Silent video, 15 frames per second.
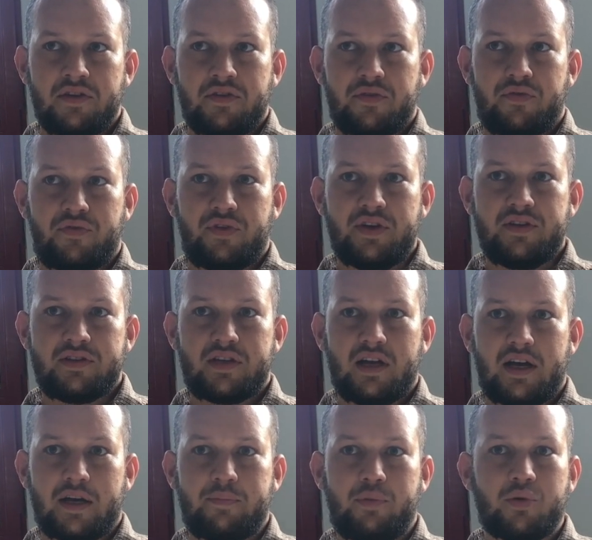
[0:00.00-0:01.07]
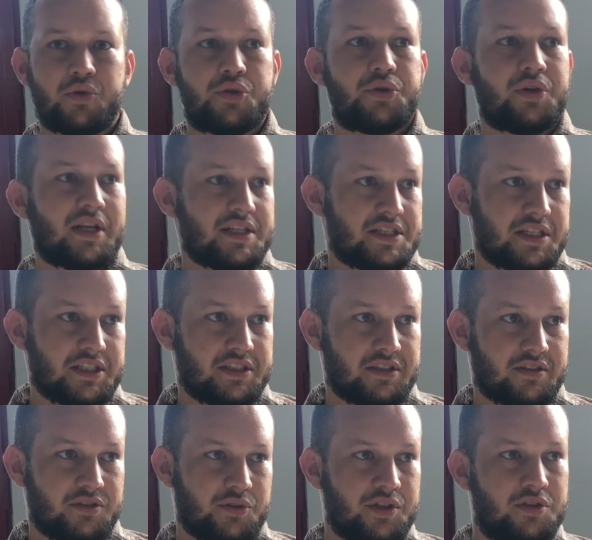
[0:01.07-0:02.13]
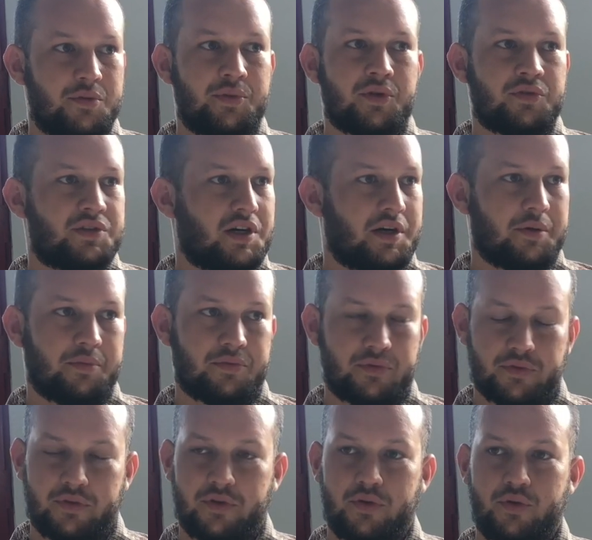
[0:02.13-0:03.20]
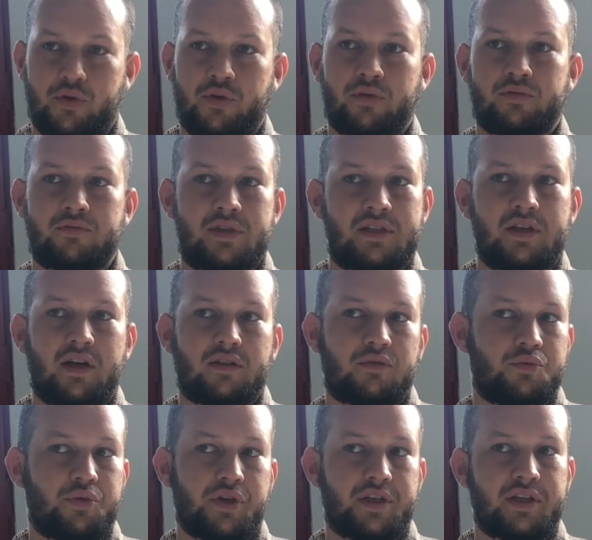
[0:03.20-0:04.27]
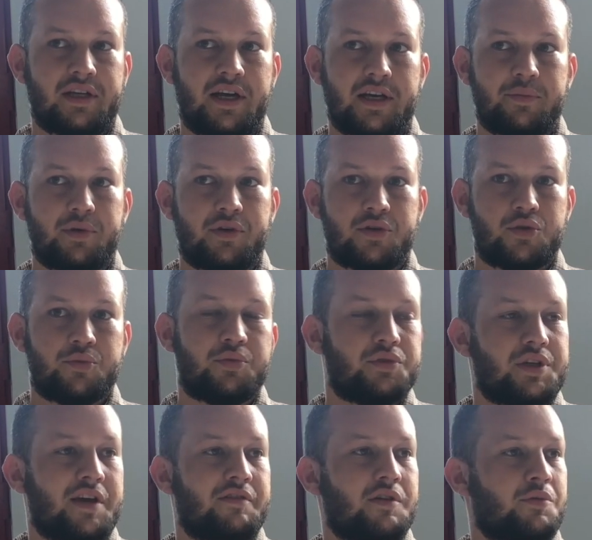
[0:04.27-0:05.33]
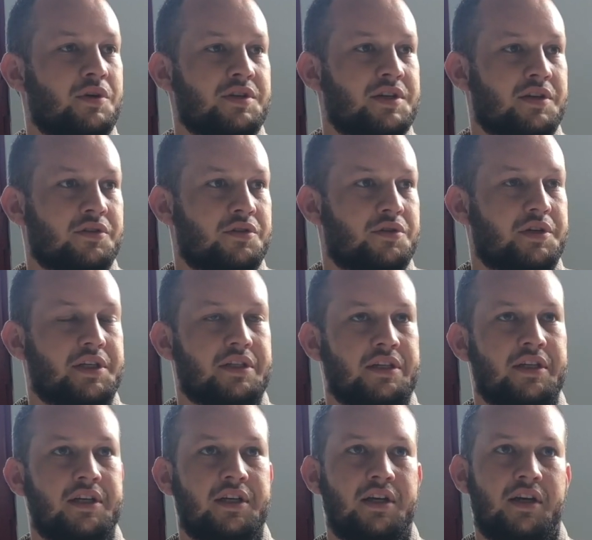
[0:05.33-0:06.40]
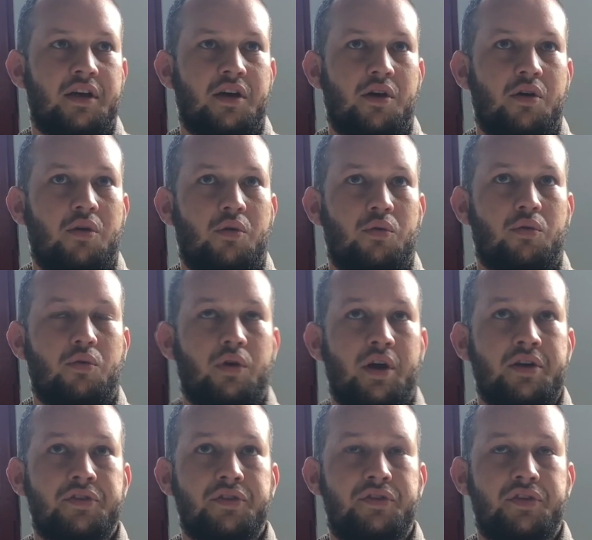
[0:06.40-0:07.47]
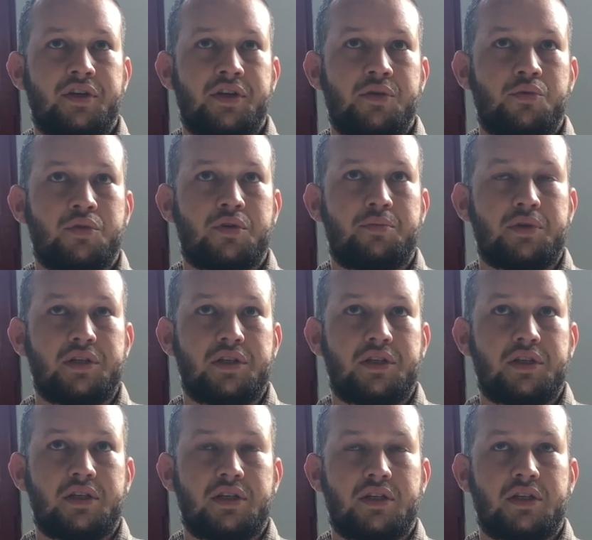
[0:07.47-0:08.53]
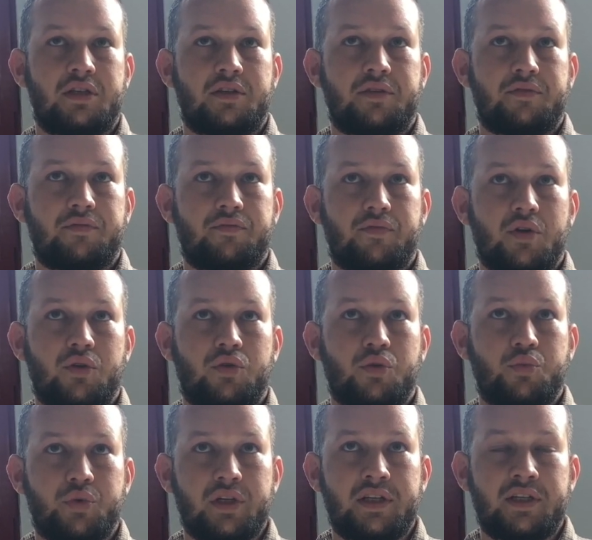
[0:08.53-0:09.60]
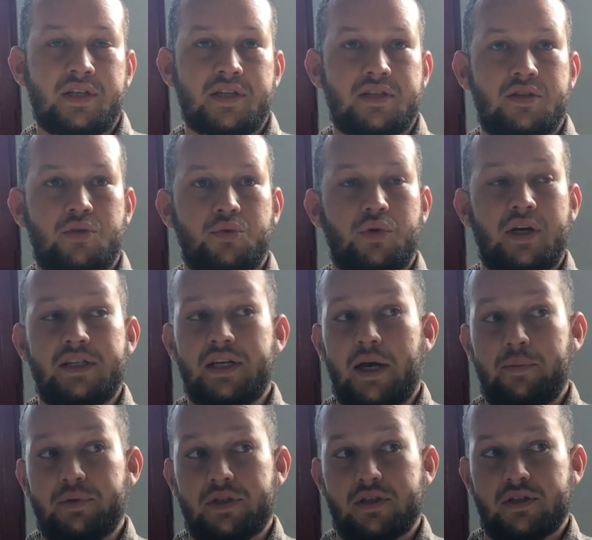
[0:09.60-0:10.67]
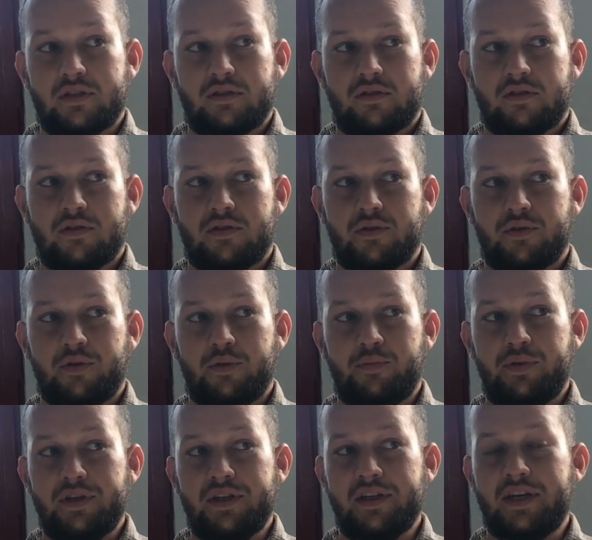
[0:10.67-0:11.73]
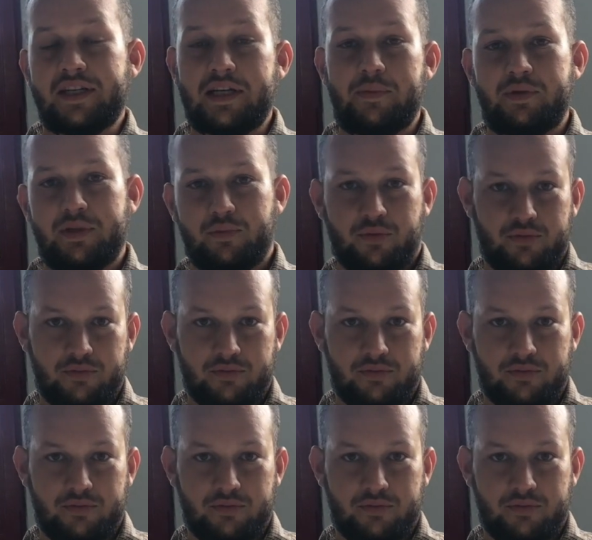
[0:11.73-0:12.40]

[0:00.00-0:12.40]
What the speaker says: things like punctuality. You need to be on time. You know, you can't start working late because you put everyone down the drain. Another thing would be the willingness to adapt. So being adaptable.